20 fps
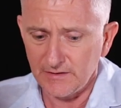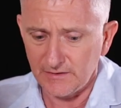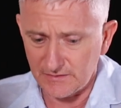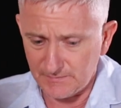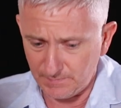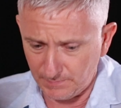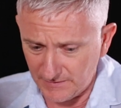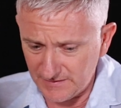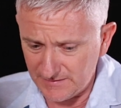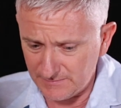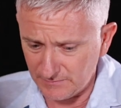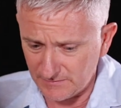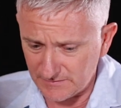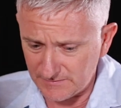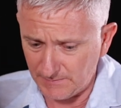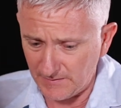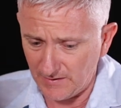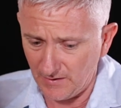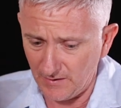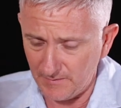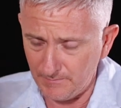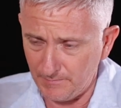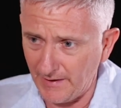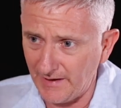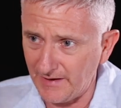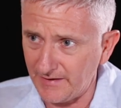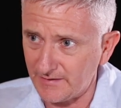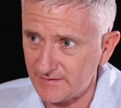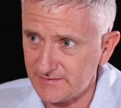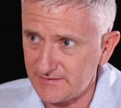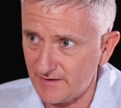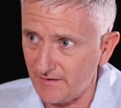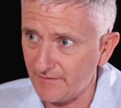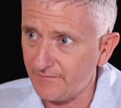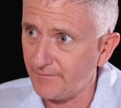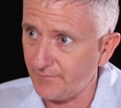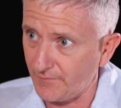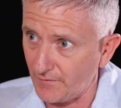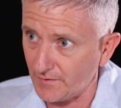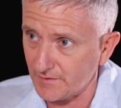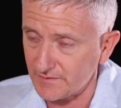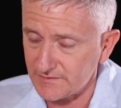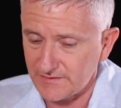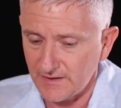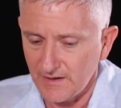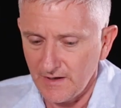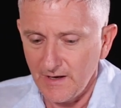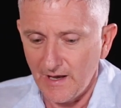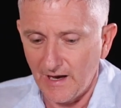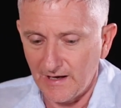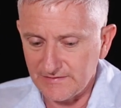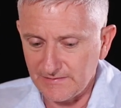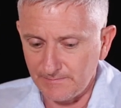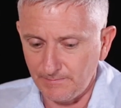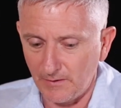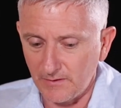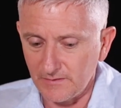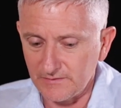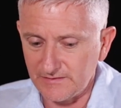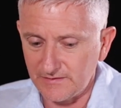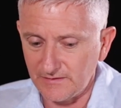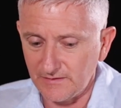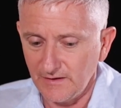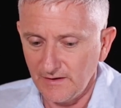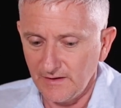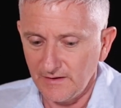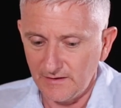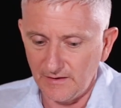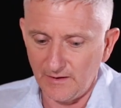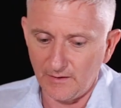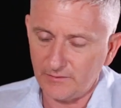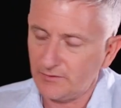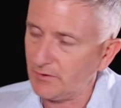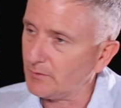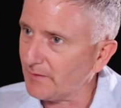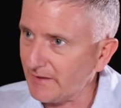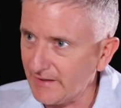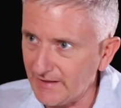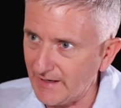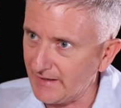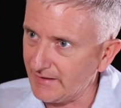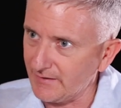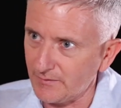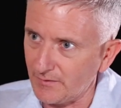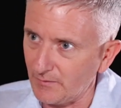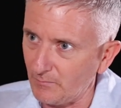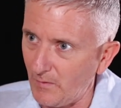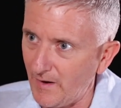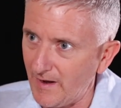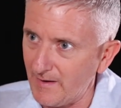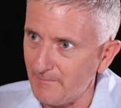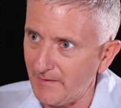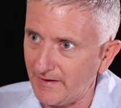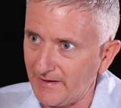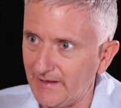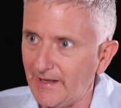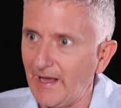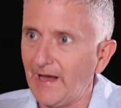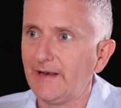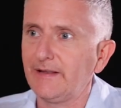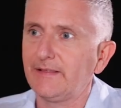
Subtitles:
There's principles behind paying yourself first, as opposed to, you know, doing it any other way, making